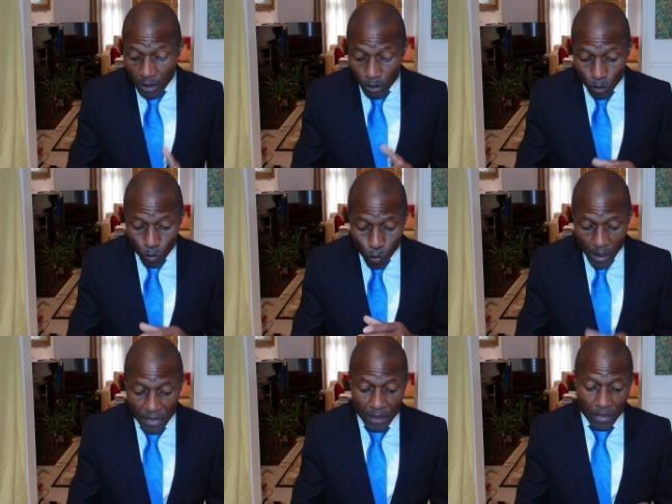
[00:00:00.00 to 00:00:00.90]
or
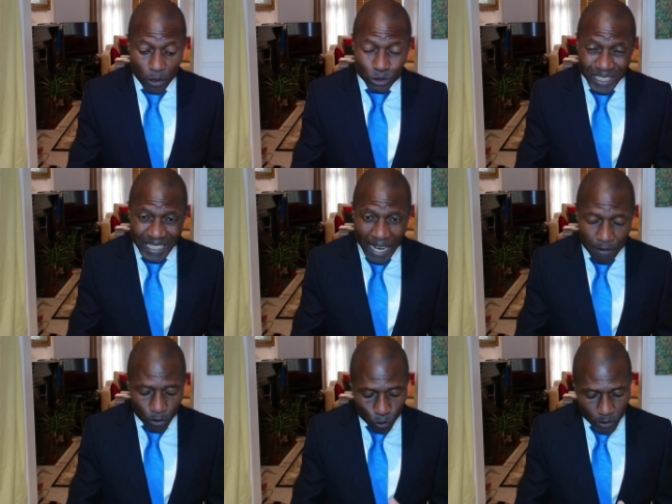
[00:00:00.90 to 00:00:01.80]
whether those
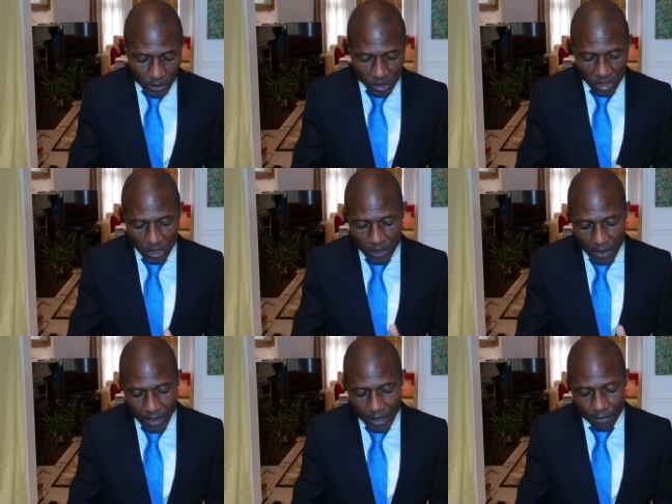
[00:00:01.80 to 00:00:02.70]
inherent risks to
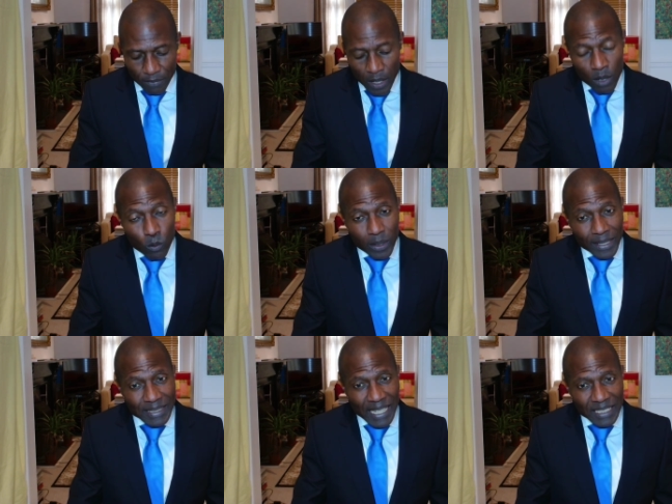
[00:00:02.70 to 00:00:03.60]
life were
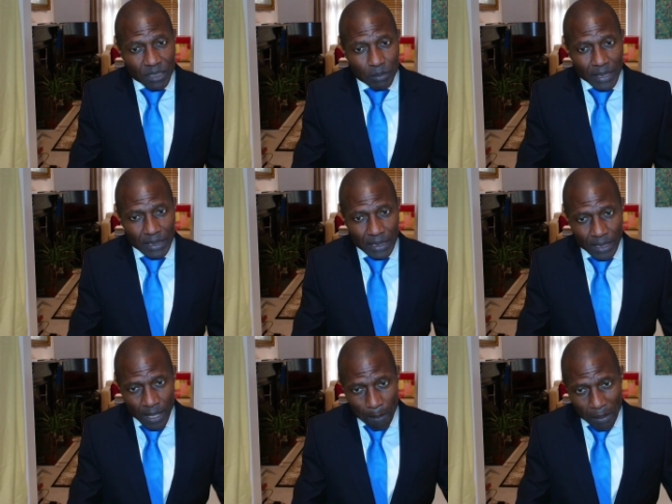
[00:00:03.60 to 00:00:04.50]
exacerbated
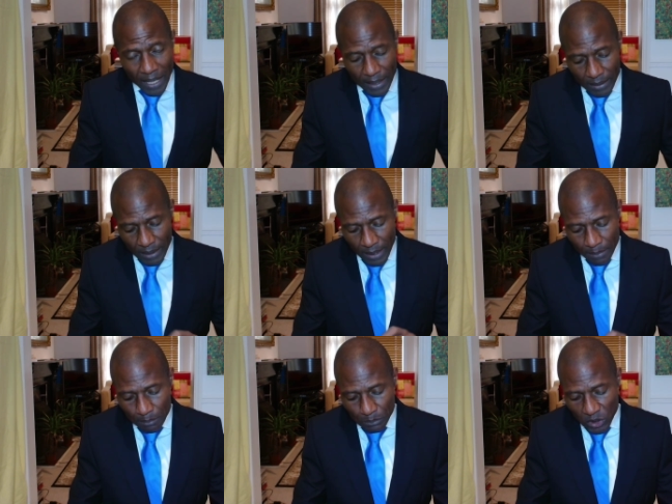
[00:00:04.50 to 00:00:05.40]
by
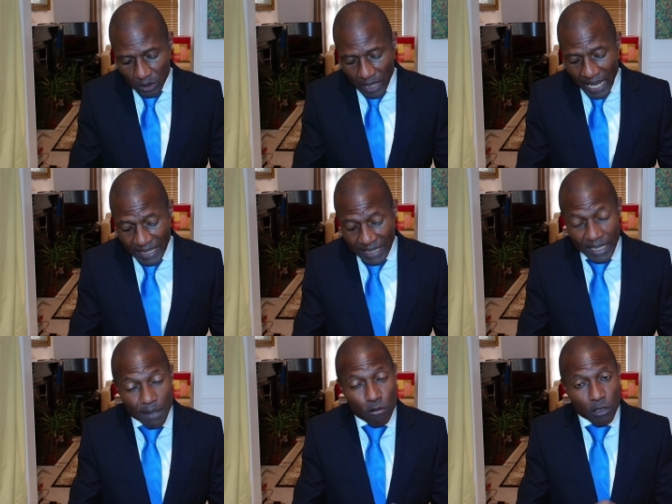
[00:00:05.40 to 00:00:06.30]
attempts at
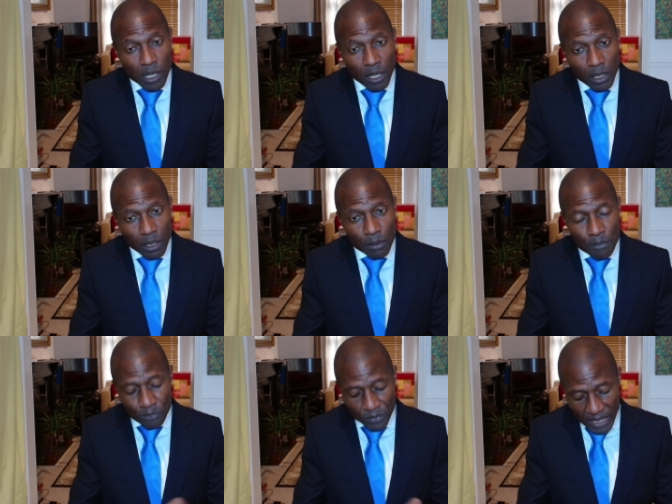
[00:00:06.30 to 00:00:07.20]
deliberate
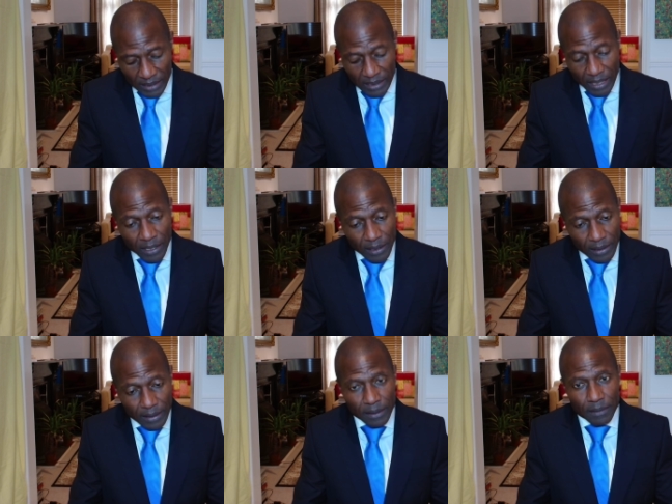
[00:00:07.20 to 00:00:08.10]
harm days
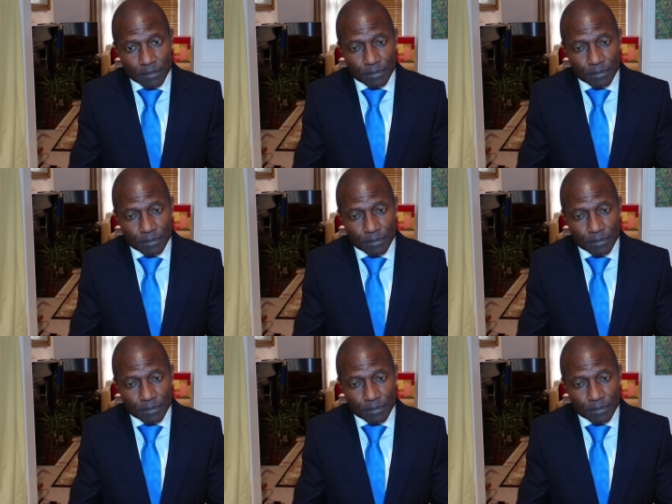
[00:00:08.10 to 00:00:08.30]
earlier?